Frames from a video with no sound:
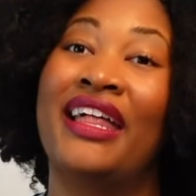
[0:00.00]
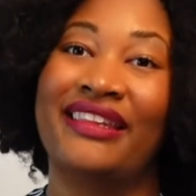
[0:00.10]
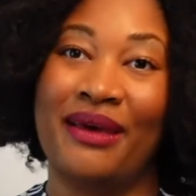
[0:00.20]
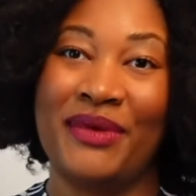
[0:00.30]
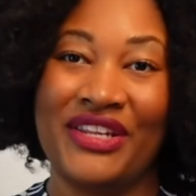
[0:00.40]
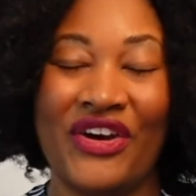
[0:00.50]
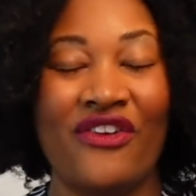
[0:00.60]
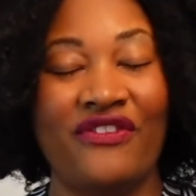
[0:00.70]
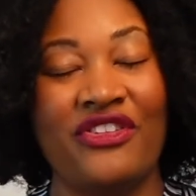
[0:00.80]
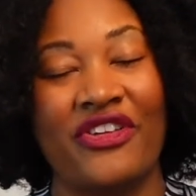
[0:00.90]
Let me know
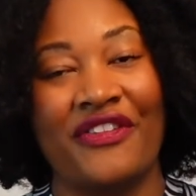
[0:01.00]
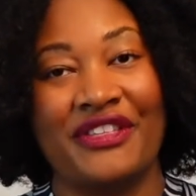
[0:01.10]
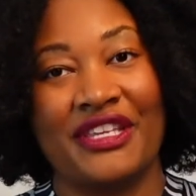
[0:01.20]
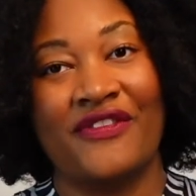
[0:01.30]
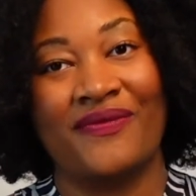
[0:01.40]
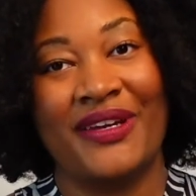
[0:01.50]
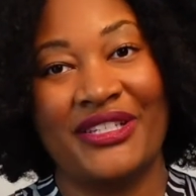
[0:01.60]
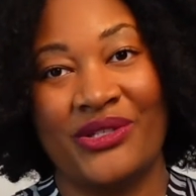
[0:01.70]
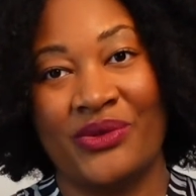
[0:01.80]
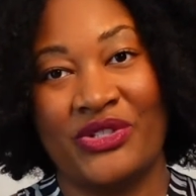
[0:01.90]
if you thought this
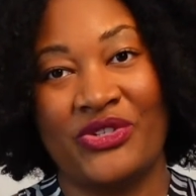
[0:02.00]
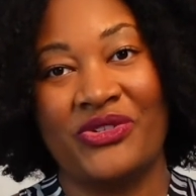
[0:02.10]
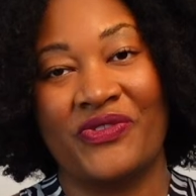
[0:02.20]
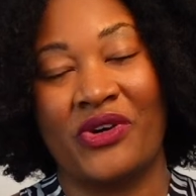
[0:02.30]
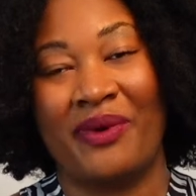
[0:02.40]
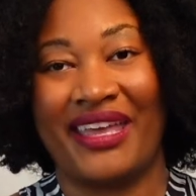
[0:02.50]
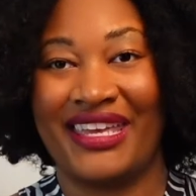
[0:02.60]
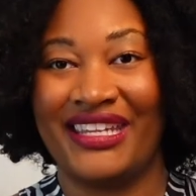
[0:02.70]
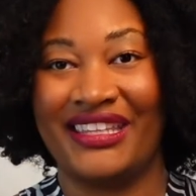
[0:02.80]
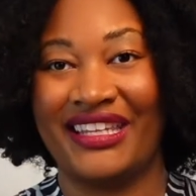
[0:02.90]
information was useful by
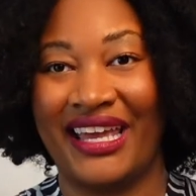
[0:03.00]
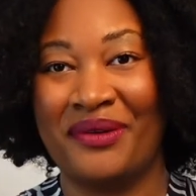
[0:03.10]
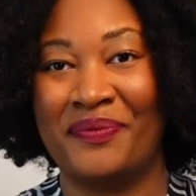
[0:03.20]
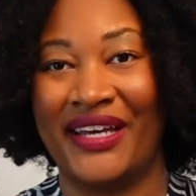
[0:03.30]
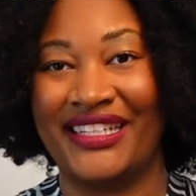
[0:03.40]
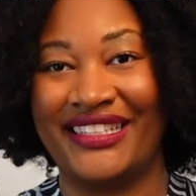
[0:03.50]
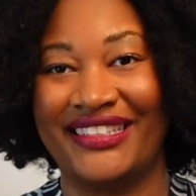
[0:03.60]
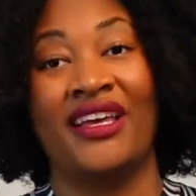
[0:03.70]
hitting the like button.